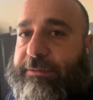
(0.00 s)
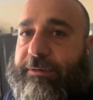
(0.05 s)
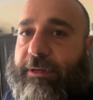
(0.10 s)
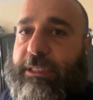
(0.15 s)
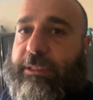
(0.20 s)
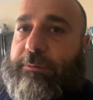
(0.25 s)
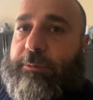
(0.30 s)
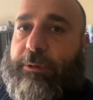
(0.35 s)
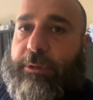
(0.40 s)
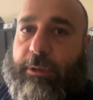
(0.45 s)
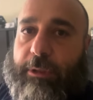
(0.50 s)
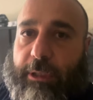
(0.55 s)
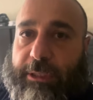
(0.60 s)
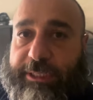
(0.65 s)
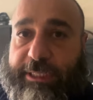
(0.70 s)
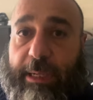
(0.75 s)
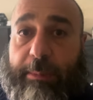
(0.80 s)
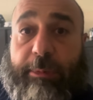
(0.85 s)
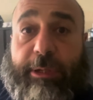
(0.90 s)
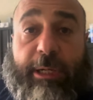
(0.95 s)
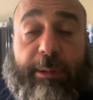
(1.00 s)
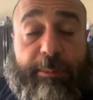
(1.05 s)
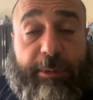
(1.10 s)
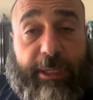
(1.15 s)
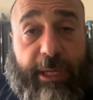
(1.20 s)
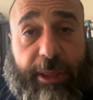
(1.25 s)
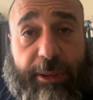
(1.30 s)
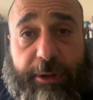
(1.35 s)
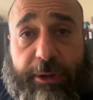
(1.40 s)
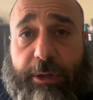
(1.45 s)
friends were assembling them
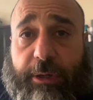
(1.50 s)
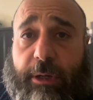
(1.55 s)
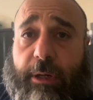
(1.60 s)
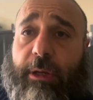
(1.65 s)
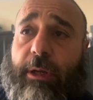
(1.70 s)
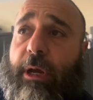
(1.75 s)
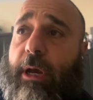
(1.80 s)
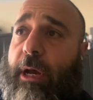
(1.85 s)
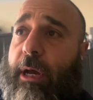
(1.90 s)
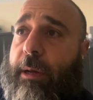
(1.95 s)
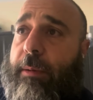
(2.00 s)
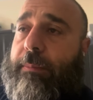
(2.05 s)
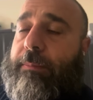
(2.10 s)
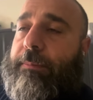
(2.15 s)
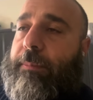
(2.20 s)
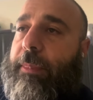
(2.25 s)
together, um,